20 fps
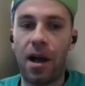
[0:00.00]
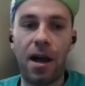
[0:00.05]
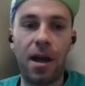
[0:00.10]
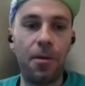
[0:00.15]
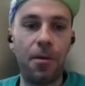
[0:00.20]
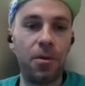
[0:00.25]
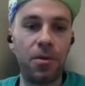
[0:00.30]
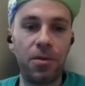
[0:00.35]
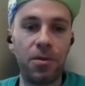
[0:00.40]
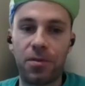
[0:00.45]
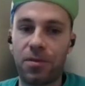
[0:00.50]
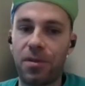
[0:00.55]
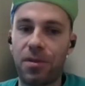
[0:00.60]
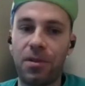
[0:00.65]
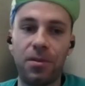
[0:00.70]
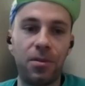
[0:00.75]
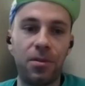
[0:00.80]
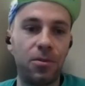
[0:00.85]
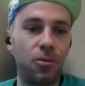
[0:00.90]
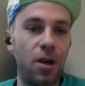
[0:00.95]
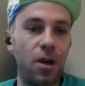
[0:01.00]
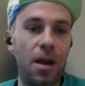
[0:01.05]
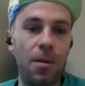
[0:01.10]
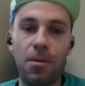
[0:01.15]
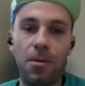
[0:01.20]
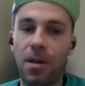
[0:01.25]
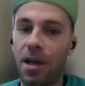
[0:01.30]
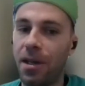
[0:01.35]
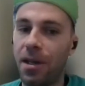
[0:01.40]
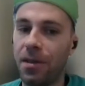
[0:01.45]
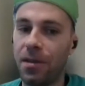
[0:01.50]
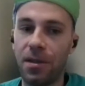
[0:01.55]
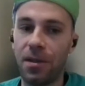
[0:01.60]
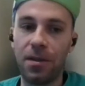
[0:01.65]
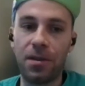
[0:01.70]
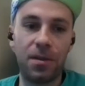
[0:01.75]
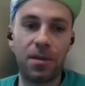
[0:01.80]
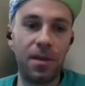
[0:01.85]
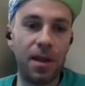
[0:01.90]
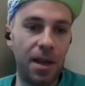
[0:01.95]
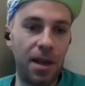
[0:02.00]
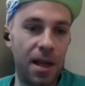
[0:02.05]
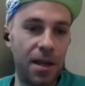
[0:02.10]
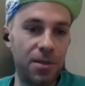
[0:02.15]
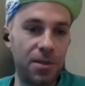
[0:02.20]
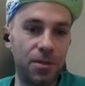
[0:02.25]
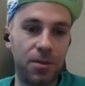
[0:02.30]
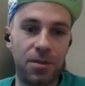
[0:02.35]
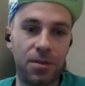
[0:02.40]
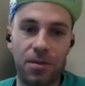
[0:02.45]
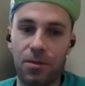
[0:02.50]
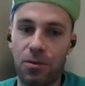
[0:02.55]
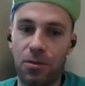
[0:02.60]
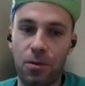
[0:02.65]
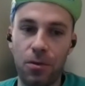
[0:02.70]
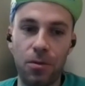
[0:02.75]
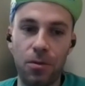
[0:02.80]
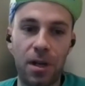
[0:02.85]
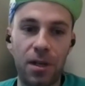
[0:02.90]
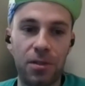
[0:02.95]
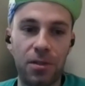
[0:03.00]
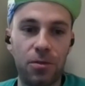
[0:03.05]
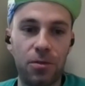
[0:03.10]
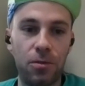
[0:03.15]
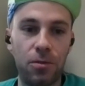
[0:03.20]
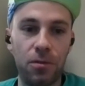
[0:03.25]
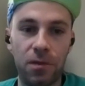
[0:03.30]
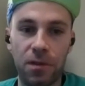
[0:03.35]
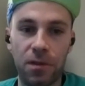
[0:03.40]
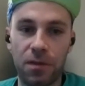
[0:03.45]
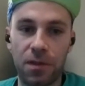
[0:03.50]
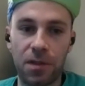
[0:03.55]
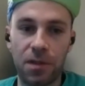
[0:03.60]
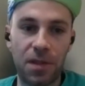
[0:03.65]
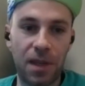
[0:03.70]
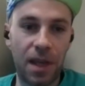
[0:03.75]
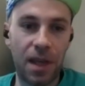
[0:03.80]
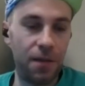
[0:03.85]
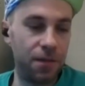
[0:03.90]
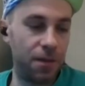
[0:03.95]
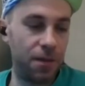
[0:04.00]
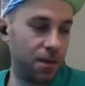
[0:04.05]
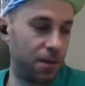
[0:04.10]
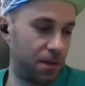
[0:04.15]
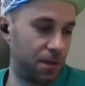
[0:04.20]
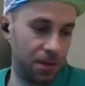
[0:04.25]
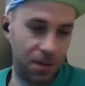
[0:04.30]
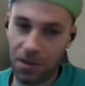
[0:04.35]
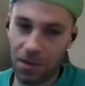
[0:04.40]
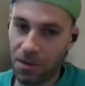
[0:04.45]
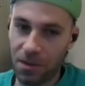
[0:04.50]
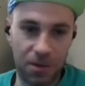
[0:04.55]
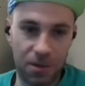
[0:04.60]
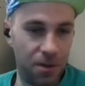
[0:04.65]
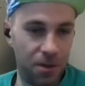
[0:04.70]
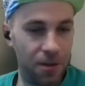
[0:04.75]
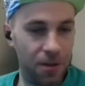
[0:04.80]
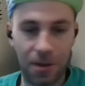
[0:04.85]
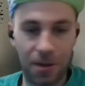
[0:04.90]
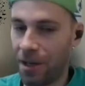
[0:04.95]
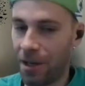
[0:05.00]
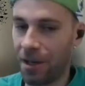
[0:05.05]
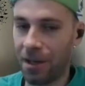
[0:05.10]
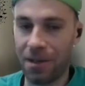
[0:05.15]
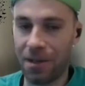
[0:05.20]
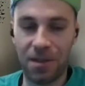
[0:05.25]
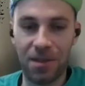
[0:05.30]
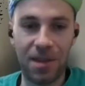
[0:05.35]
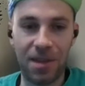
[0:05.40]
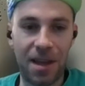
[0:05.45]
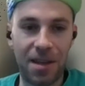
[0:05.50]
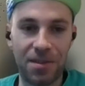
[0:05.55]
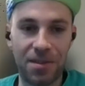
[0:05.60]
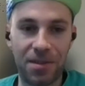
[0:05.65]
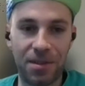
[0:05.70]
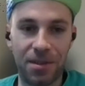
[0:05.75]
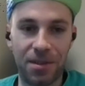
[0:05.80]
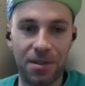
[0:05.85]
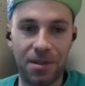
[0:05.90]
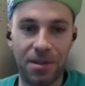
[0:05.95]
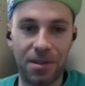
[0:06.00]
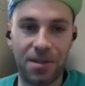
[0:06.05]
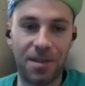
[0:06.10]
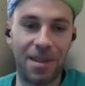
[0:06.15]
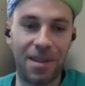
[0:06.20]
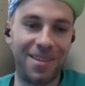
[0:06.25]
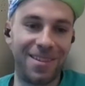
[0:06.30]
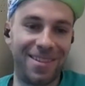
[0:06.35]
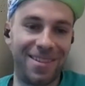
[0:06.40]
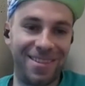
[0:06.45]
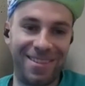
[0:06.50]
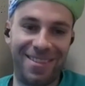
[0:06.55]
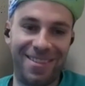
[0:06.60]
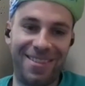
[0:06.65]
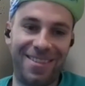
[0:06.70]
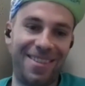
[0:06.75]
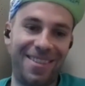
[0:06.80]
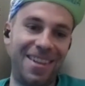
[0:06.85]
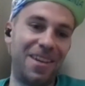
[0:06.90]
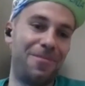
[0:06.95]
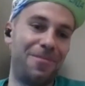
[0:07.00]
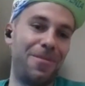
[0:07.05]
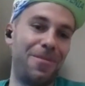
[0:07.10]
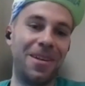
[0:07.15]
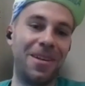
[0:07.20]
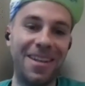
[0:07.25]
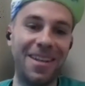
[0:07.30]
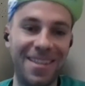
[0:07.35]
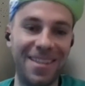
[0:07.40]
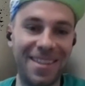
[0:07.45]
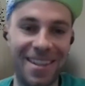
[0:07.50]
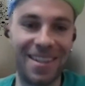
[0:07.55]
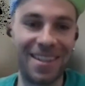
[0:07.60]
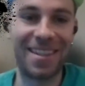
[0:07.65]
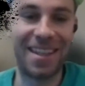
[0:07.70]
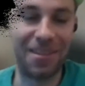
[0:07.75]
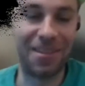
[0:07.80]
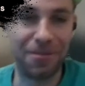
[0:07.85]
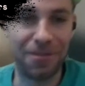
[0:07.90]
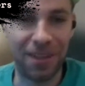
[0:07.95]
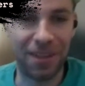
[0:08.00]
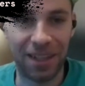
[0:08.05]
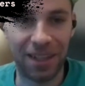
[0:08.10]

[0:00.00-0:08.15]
I was in trouble. I did the last two at 257. This is going disaster. That come on, it's the same